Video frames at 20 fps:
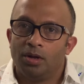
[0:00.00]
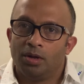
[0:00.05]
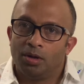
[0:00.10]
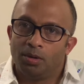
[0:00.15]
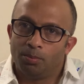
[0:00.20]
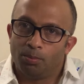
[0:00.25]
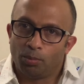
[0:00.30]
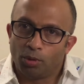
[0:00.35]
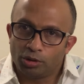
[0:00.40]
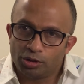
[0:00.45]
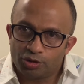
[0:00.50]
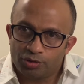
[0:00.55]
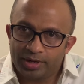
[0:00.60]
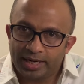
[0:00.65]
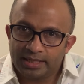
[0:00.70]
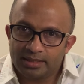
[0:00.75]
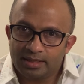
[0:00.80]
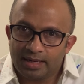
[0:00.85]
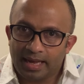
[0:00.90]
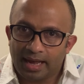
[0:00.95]

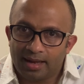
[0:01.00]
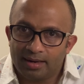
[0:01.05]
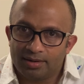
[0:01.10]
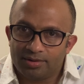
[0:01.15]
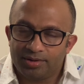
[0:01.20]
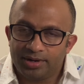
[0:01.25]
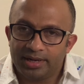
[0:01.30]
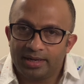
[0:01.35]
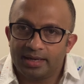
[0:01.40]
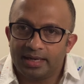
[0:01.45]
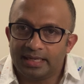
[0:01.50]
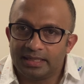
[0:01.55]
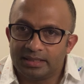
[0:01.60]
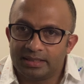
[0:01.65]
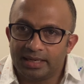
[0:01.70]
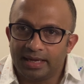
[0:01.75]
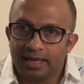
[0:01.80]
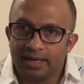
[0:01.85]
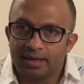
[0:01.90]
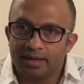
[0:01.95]
Moderate caloric
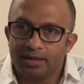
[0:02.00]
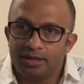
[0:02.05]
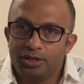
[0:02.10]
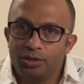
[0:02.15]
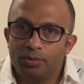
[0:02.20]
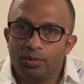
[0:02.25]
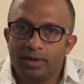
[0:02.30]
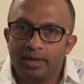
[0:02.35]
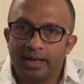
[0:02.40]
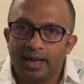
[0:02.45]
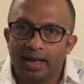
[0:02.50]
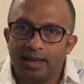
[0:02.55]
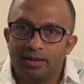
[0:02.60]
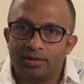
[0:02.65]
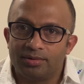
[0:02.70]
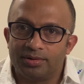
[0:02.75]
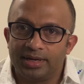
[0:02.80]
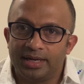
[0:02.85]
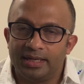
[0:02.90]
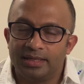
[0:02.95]
intake. Your
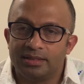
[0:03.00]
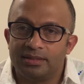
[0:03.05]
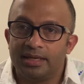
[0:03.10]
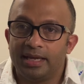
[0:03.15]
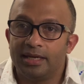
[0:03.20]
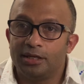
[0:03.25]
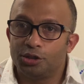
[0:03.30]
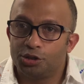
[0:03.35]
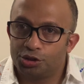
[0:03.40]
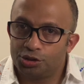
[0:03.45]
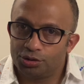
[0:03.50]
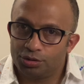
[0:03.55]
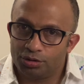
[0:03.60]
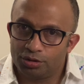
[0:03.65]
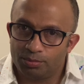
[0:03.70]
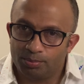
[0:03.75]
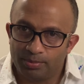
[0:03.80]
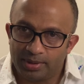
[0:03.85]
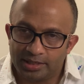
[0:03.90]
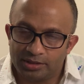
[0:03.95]
calorie intake
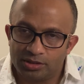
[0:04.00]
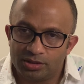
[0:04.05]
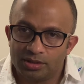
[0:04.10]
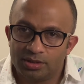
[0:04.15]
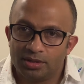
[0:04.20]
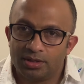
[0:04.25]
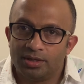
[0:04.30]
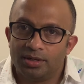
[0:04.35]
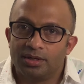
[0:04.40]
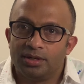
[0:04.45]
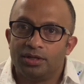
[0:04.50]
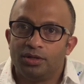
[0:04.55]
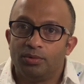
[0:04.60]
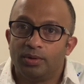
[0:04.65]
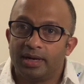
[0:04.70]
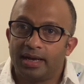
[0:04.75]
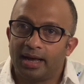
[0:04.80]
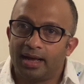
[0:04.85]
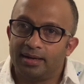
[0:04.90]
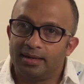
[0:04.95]
should match your
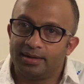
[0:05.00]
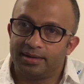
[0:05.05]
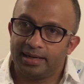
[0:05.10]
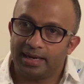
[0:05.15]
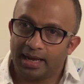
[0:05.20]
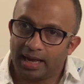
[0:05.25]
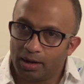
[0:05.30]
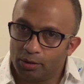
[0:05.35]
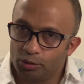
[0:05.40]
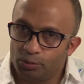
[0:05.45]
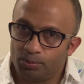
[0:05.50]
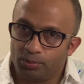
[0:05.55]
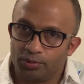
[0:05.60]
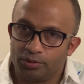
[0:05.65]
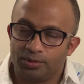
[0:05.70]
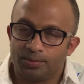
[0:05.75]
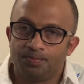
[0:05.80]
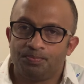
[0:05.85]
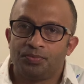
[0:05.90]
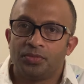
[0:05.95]
calorie output.
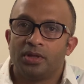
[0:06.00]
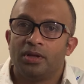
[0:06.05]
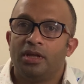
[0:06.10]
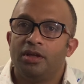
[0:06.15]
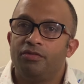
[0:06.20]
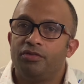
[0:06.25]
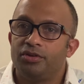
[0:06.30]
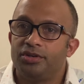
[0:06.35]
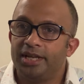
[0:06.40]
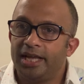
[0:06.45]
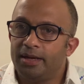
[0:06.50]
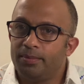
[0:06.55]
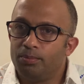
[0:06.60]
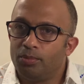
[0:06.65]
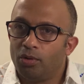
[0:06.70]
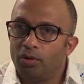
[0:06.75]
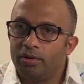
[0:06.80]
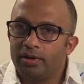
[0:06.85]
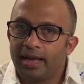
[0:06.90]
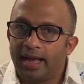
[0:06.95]
If you take
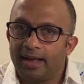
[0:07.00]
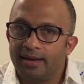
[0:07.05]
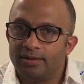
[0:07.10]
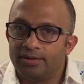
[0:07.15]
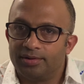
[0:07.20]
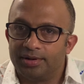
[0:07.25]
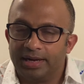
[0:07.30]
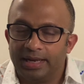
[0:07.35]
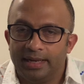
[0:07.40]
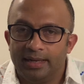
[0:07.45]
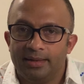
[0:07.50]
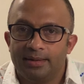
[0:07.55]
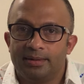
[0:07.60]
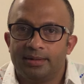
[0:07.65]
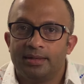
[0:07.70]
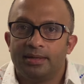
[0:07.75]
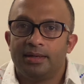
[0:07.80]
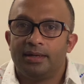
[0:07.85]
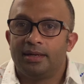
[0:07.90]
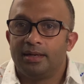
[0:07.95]
more calorie,
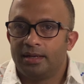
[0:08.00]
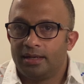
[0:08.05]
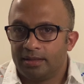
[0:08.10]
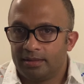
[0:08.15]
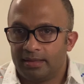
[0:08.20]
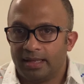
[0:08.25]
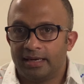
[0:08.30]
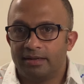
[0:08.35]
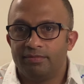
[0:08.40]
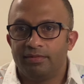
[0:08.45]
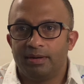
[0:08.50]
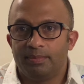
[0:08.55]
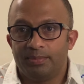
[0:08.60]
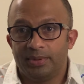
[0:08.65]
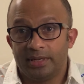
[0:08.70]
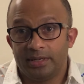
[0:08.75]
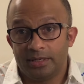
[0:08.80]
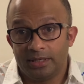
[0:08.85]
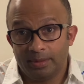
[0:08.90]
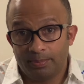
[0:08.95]
that will
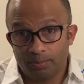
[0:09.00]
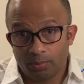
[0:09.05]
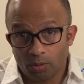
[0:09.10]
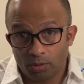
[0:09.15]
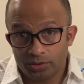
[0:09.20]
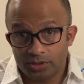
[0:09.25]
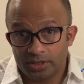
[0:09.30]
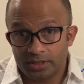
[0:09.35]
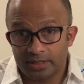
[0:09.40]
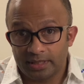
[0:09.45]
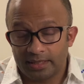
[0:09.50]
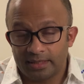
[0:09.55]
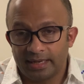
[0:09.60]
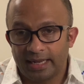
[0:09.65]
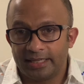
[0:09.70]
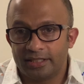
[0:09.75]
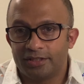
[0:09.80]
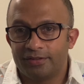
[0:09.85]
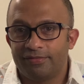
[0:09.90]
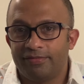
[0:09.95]
be deposited
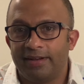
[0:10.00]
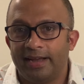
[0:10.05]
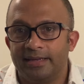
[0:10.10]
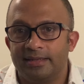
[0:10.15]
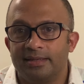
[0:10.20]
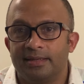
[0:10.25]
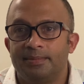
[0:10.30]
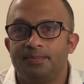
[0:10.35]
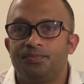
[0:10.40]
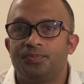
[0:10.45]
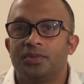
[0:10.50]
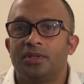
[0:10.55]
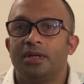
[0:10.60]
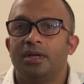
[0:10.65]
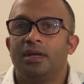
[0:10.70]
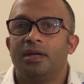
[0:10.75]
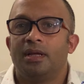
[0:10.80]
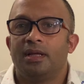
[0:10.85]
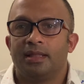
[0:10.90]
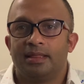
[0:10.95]
as fat.
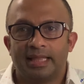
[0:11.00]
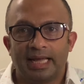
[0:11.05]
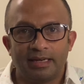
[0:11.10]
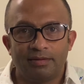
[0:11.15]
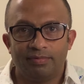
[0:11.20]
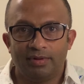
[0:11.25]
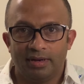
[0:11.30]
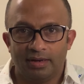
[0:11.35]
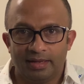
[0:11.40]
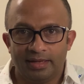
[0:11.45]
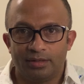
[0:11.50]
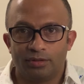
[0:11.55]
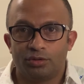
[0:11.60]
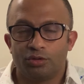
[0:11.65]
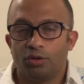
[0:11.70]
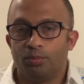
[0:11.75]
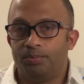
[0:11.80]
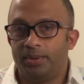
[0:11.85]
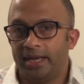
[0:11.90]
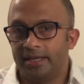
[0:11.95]
That will lead to
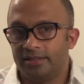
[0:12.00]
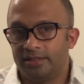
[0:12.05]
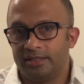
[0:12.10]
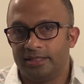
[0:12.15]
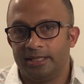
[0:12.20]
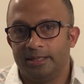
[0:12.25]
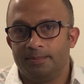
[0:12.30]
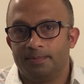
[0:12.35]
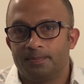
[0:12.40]
obesity,